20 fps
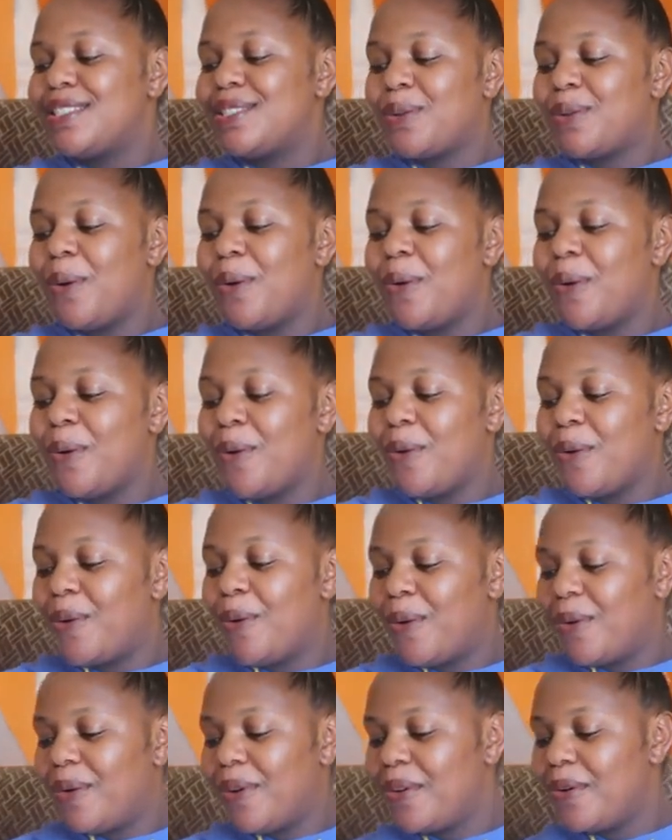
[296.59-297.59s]

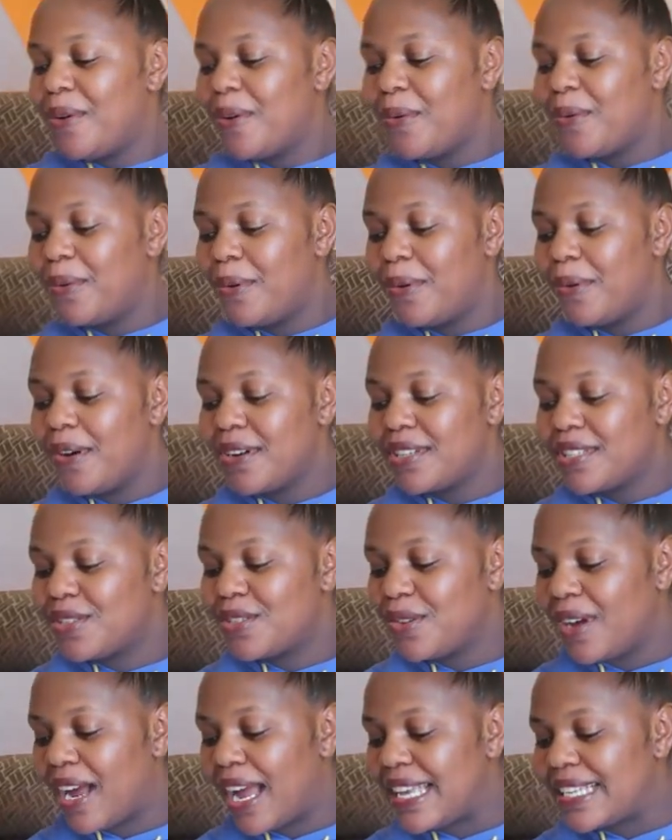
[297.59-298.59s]
So what
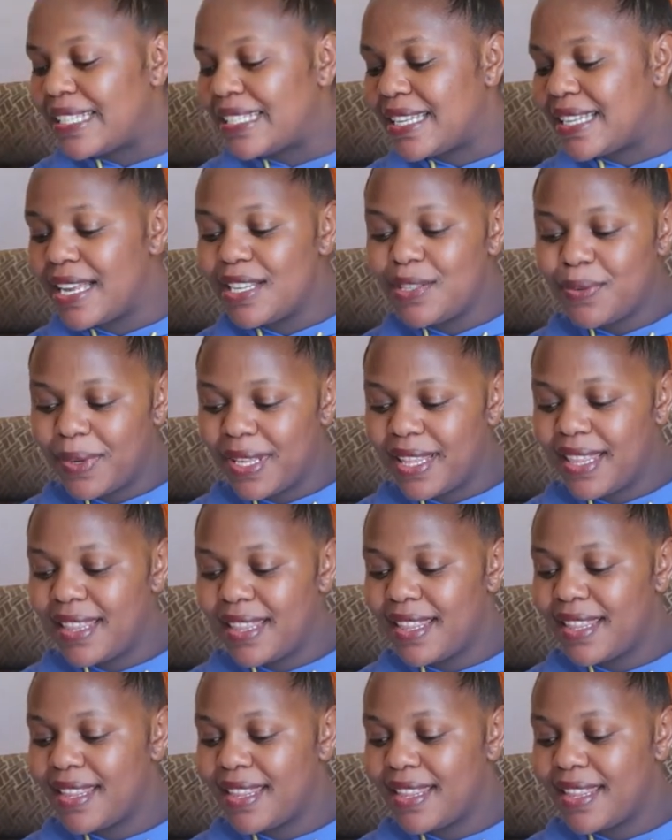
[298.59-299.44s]
do I start with?